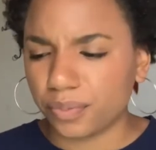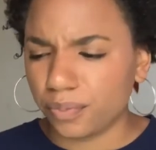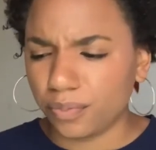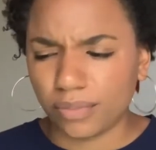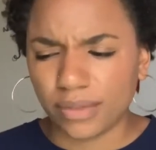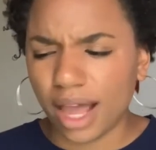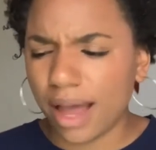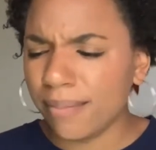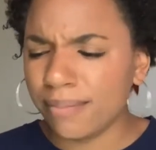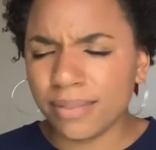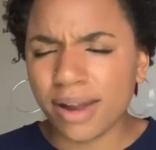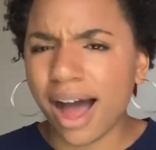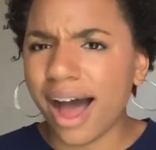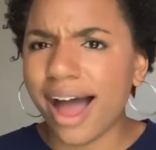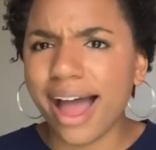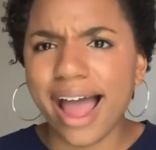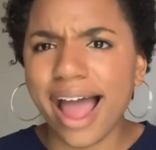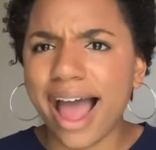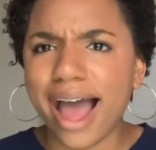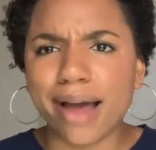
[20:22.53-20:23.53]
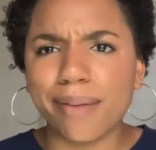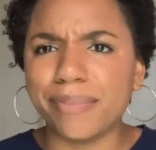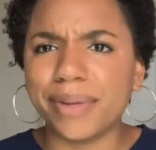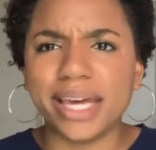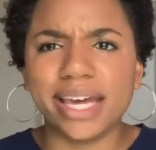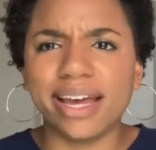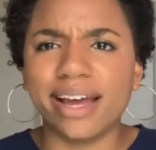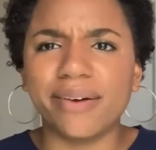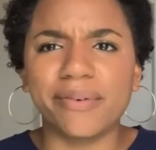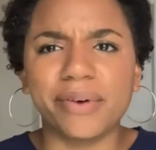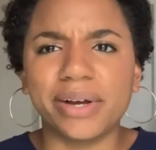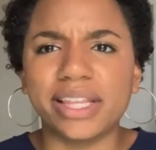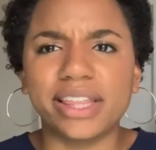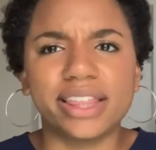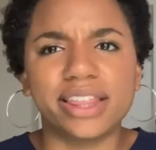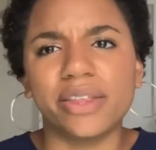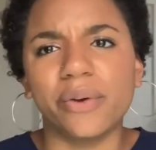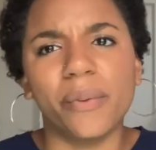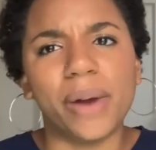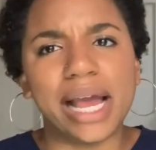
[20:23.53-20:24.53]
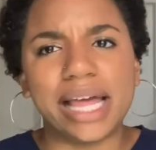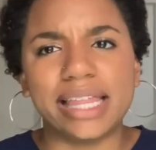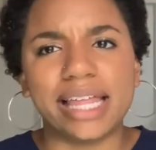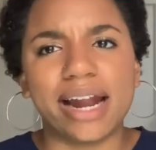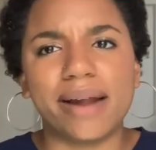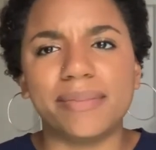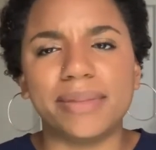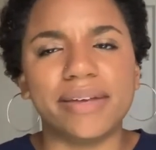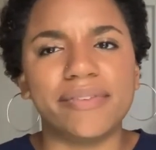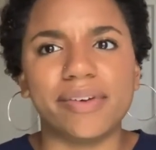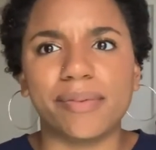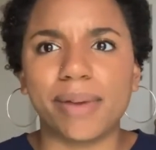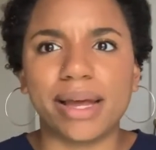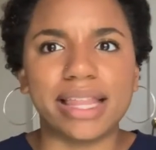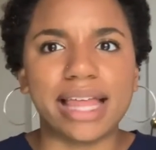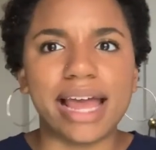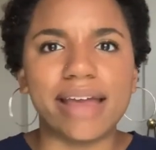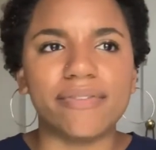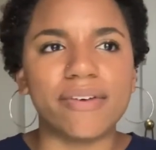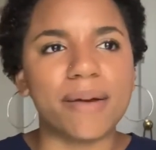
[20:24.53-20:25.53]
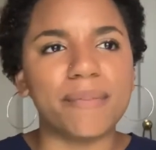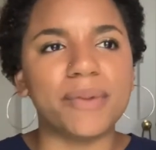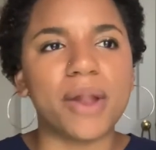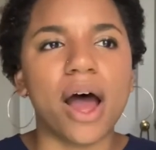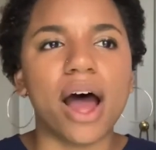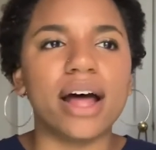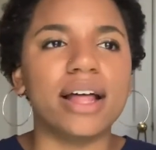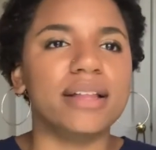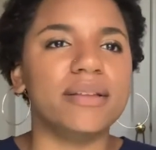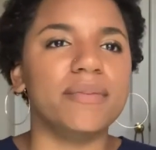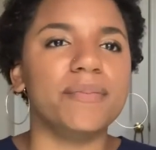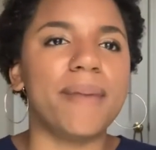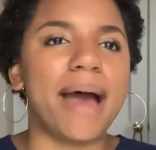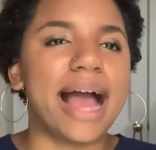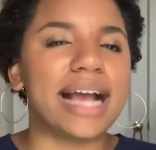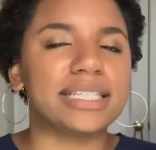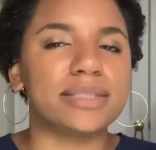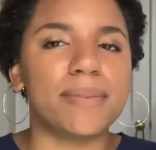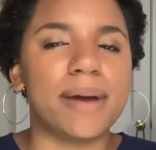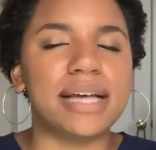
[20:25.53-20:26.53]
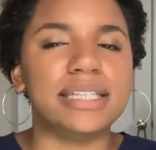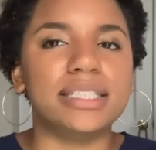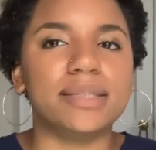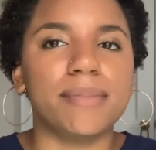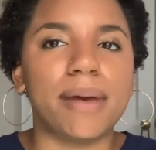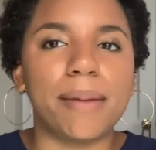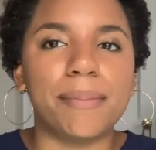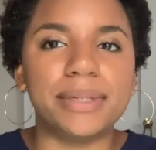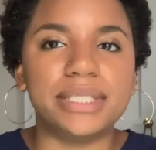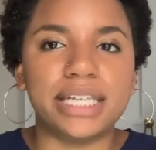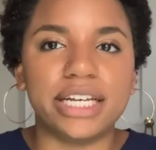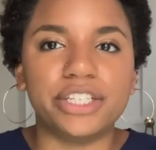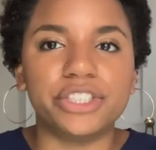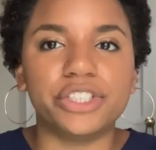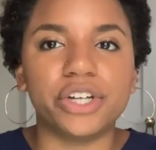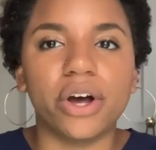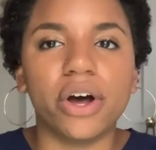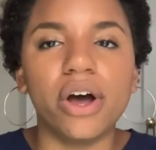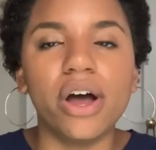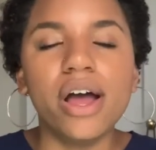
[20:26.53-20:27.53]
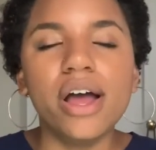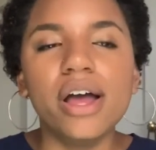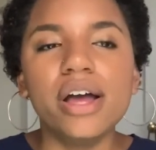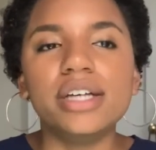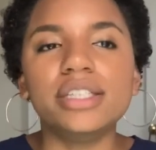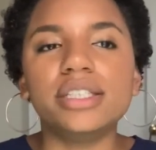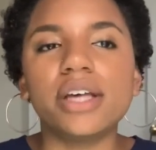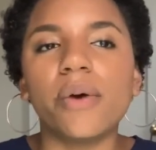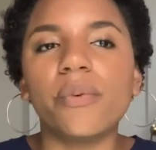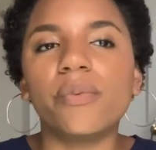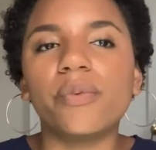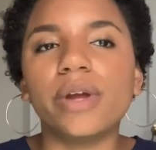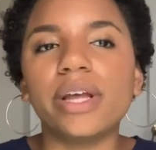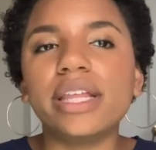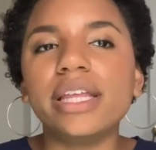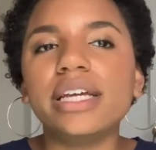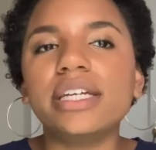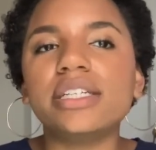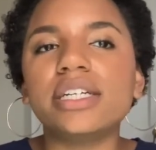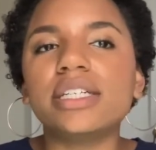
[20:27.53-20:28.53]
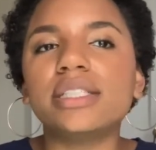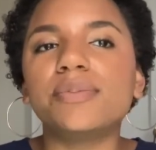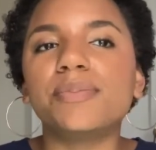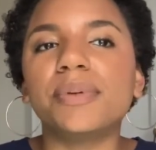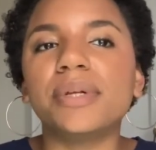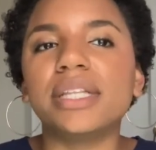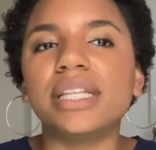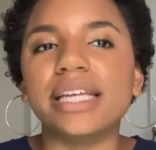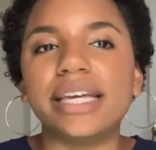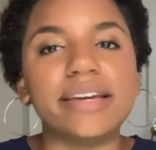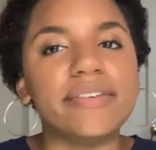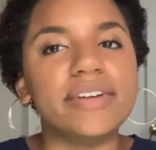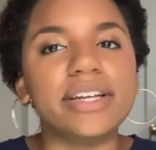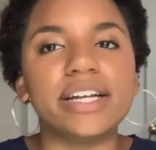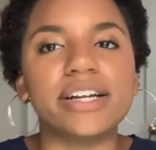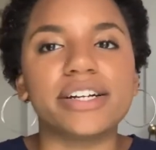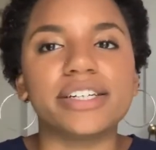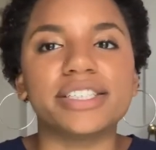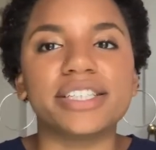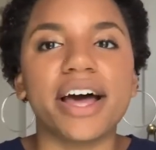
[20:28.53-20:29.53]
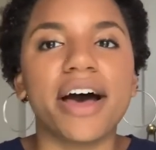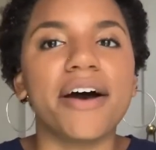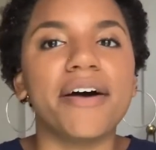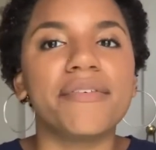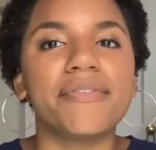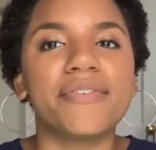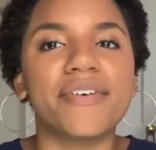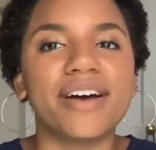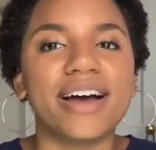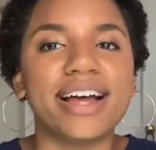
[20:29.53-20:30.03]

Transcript: I'm not happy with the way that I'm living my life. I'm not maximizing my potential. So really just believe in yourself.